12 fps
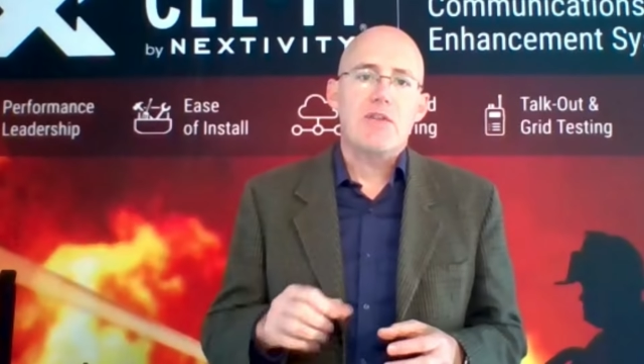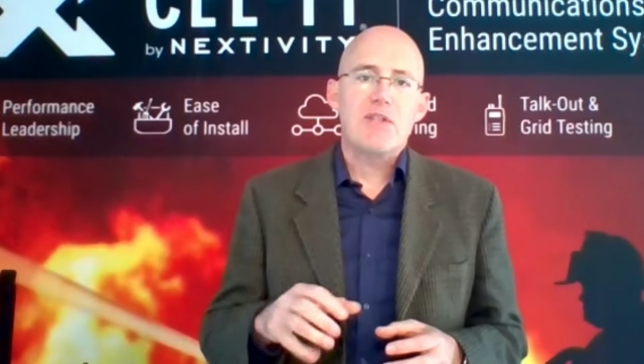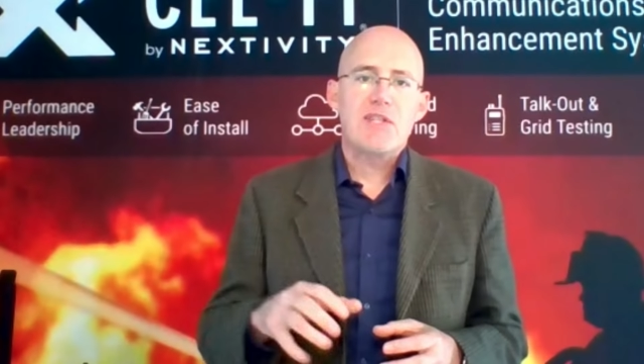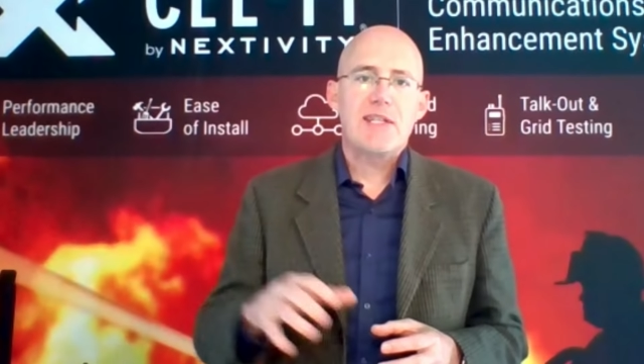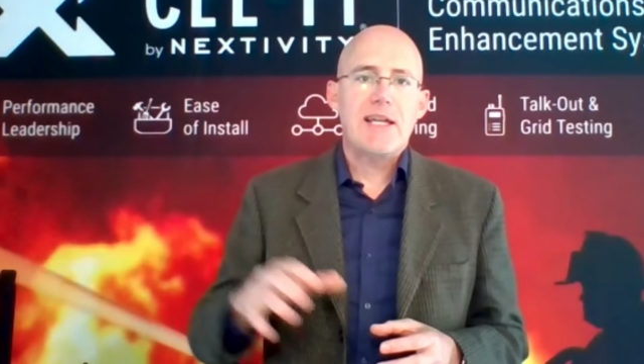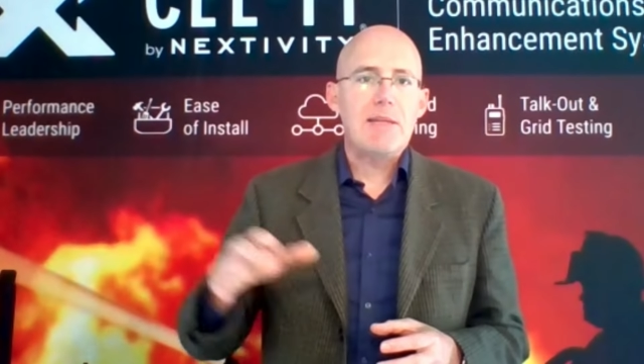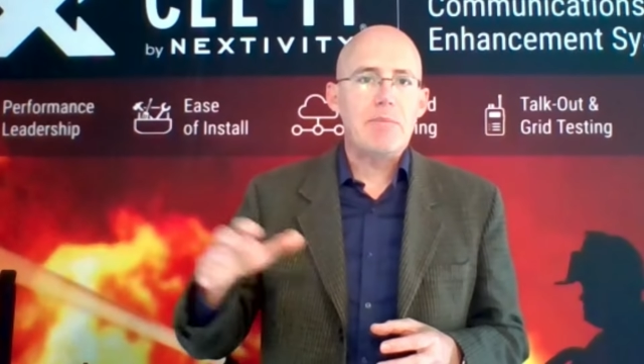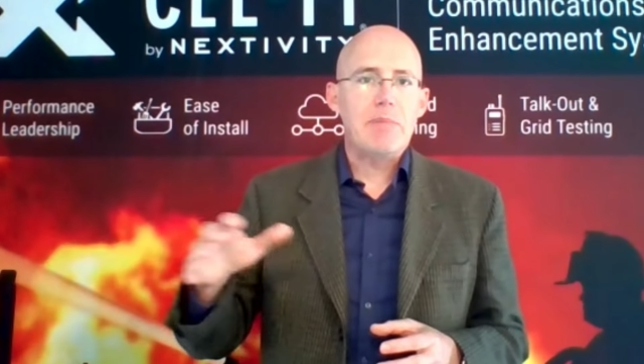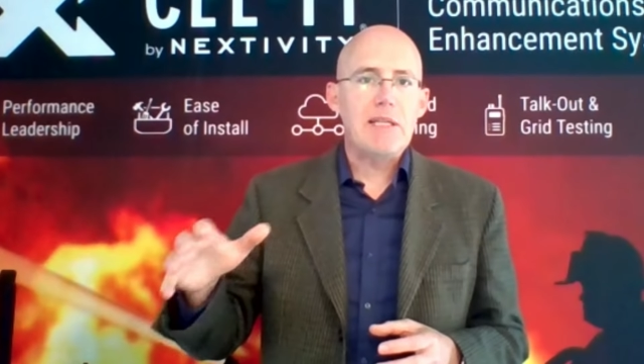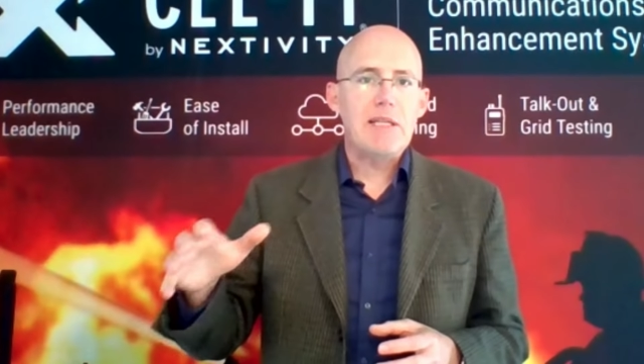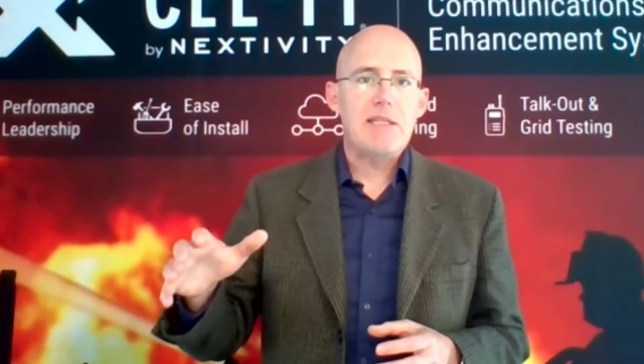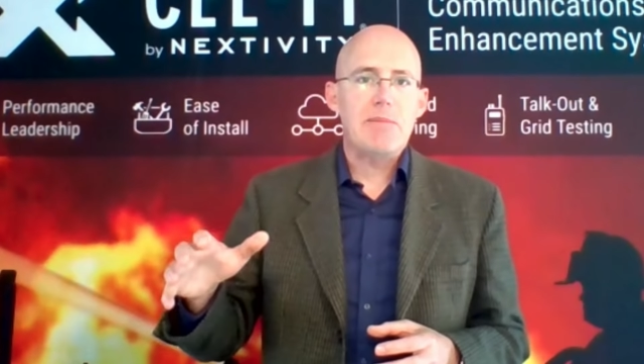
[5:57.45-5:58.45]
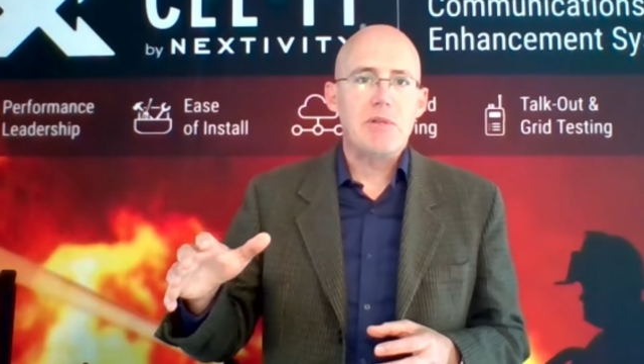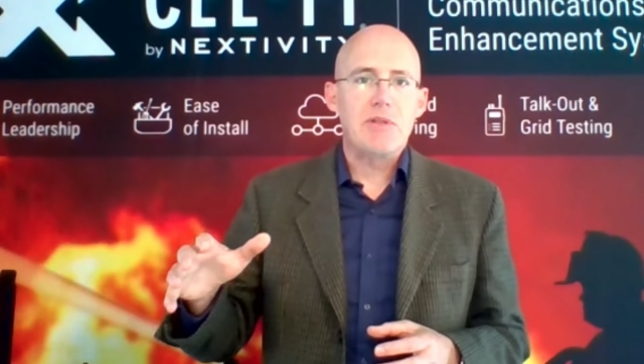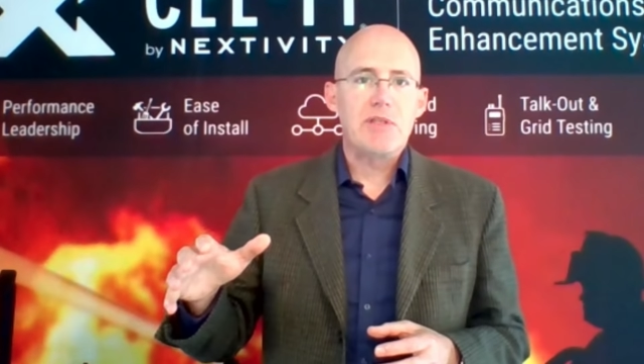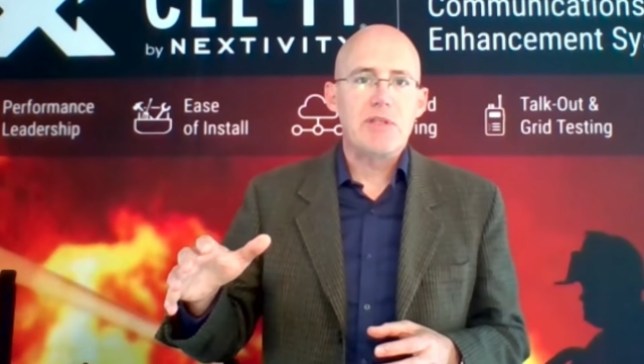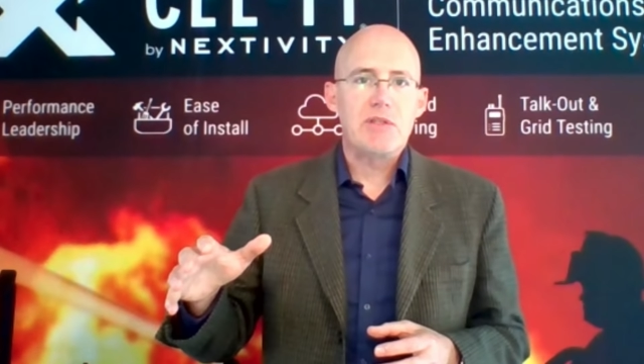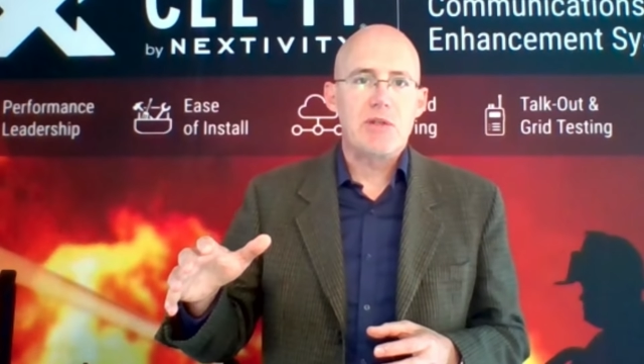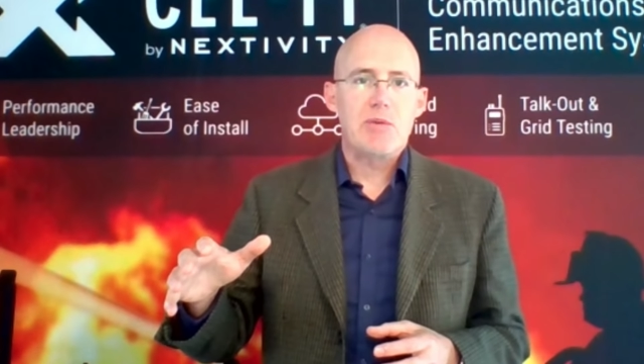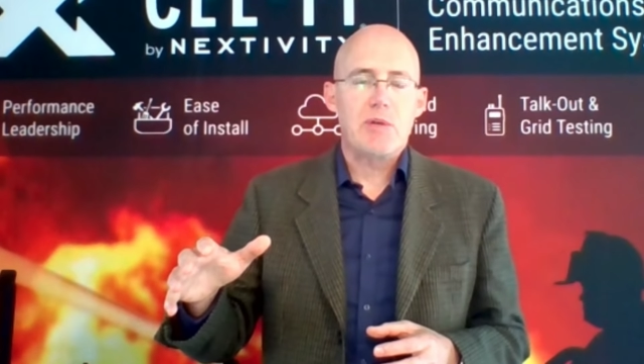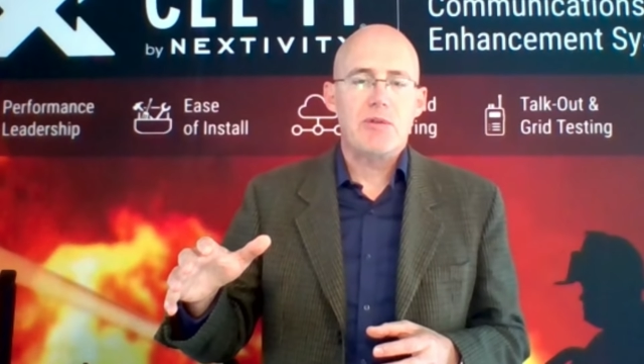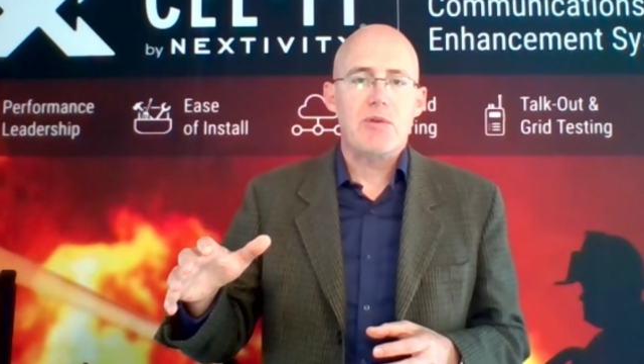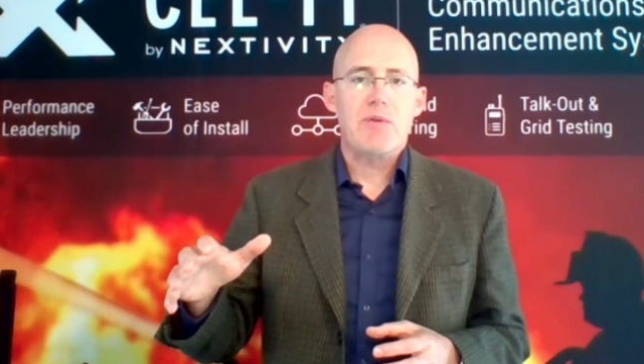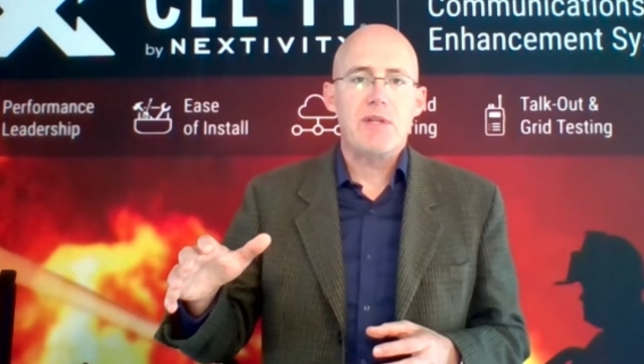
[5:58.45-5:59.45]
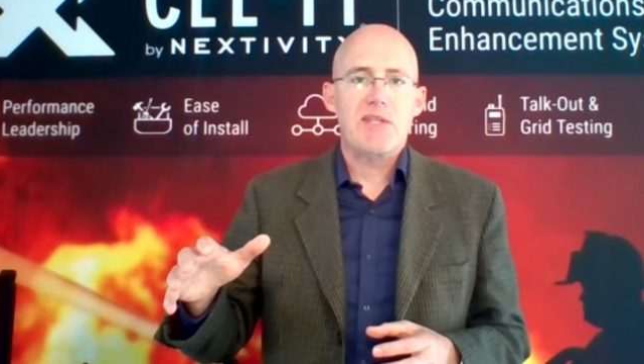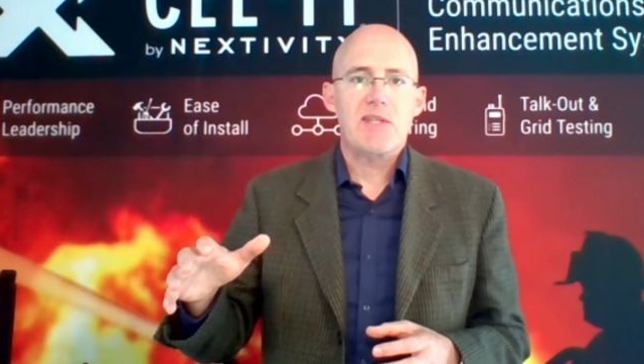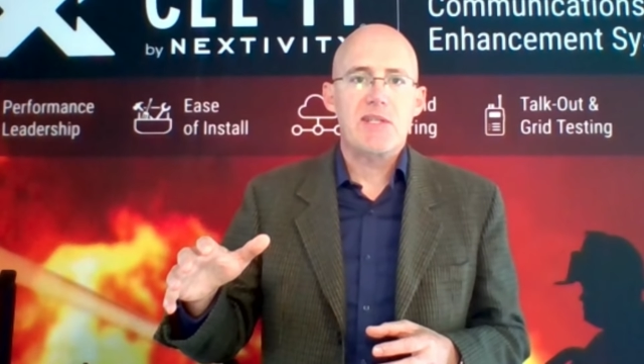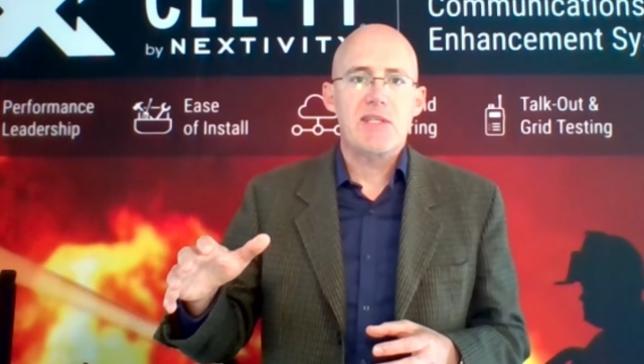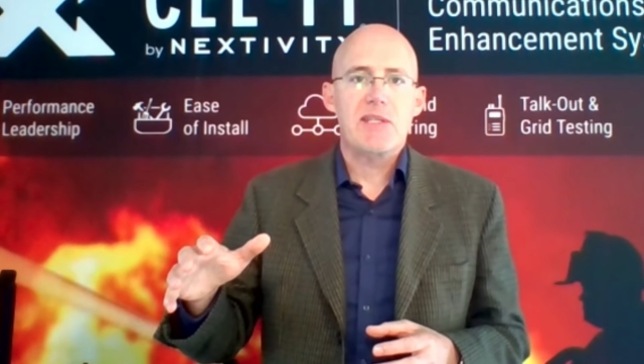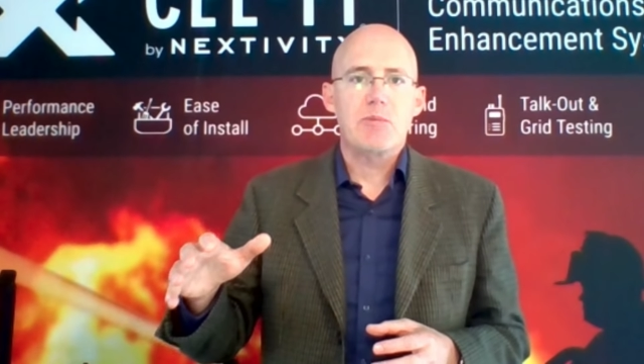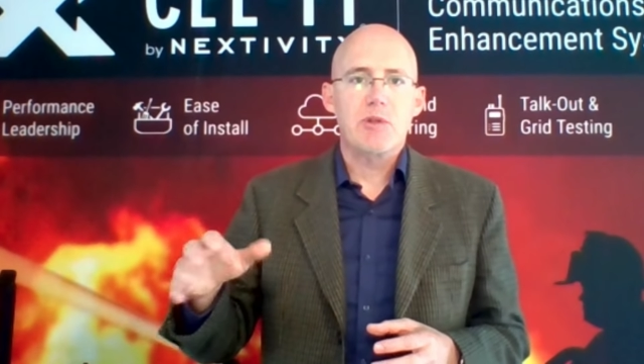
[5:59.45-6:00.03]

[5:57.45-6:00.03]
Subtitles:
this scalability built into the Quattro Red system,